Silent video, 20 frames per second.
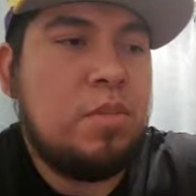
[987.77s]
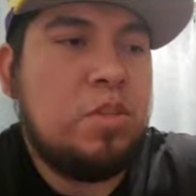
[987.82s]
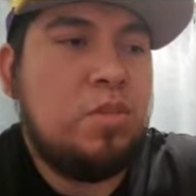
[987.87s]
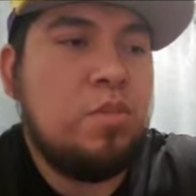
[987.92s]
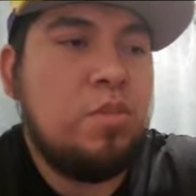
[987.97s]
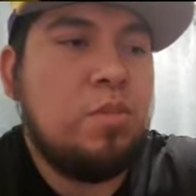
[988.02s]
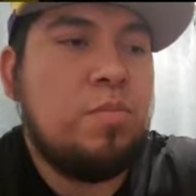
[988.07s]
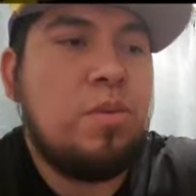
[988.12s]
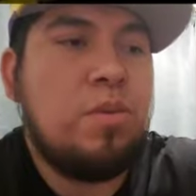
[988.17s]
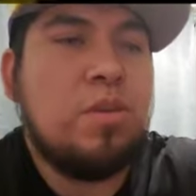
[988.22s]

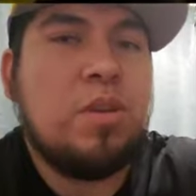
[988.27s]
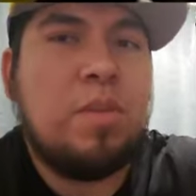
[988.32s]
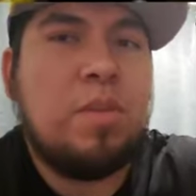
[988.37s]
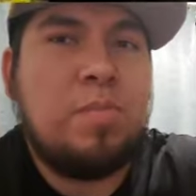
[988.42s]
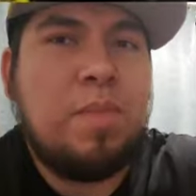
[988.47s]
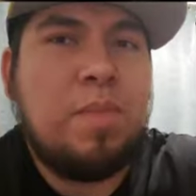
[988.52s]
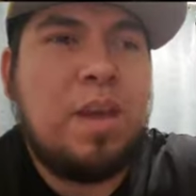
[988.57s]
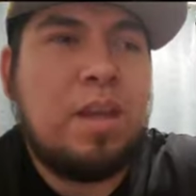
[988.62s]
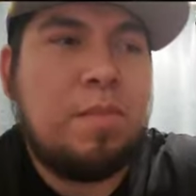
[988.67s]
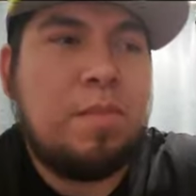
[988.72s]
to a
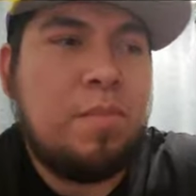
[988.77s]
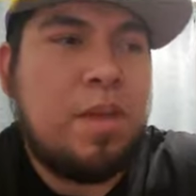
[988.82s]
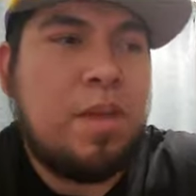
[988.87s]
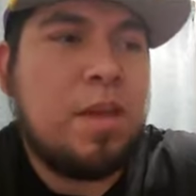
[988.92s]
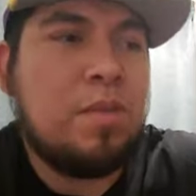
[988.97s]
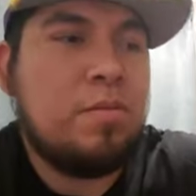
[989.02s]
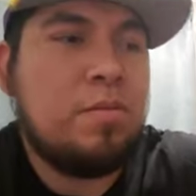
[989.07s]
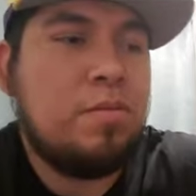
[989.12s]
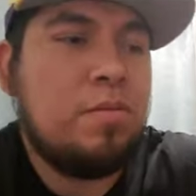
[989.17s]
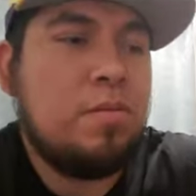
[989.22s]
pack
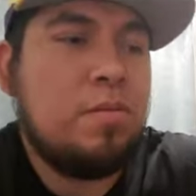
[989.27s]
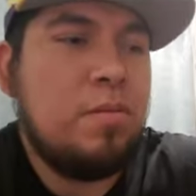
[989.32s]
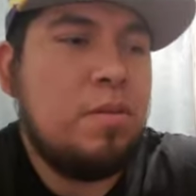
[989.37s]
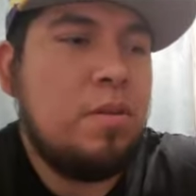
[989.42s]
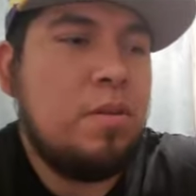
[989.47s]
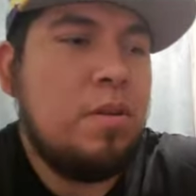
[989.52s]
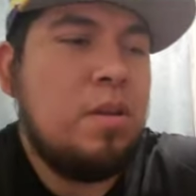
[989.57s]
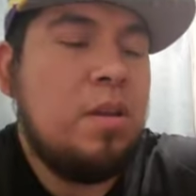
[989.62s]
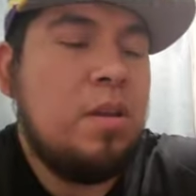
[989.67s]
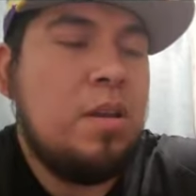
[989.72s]
battle.
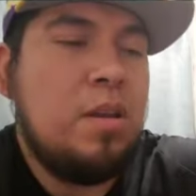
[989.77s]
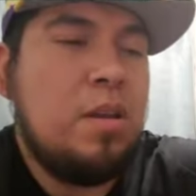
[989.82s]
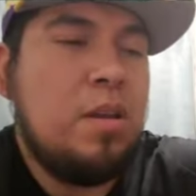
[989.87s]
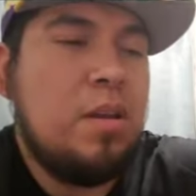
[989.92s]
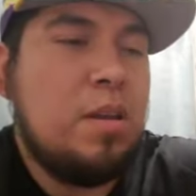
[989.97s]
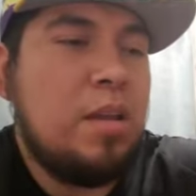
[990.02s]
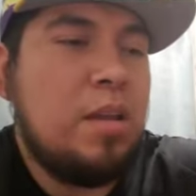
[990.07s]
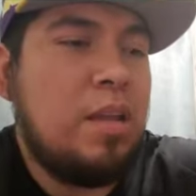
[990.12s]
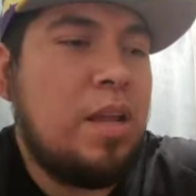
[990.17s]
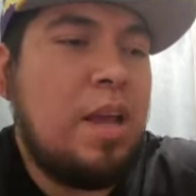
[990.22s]

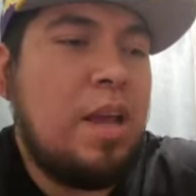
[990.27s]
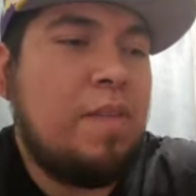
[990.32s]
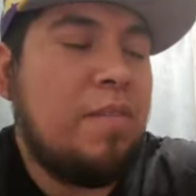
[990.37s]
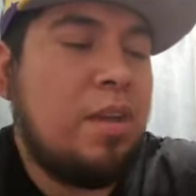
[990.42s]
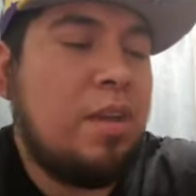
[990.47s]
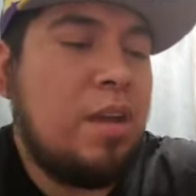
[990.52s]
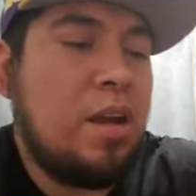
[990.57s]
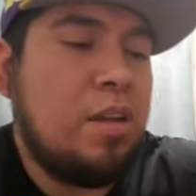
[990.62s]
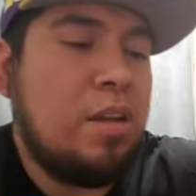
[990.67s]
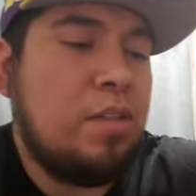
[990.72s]
I
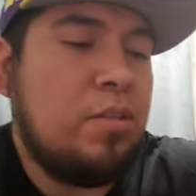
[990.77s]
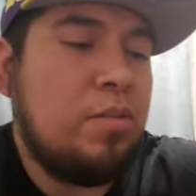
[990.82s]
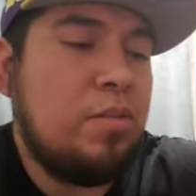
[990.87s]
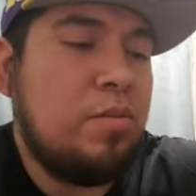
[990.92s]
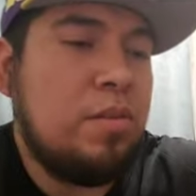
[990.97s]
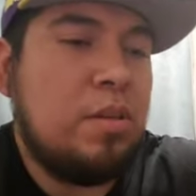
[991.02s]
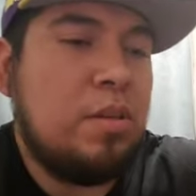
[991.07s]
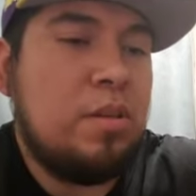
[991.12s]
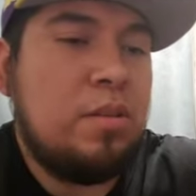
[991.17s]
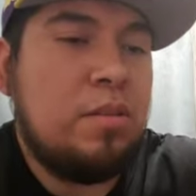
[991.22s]
haven't gotten
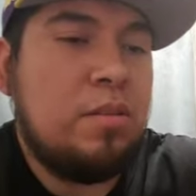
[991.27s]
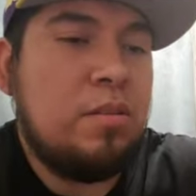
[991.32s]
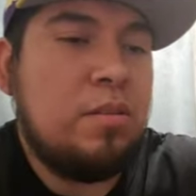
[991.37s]
to it,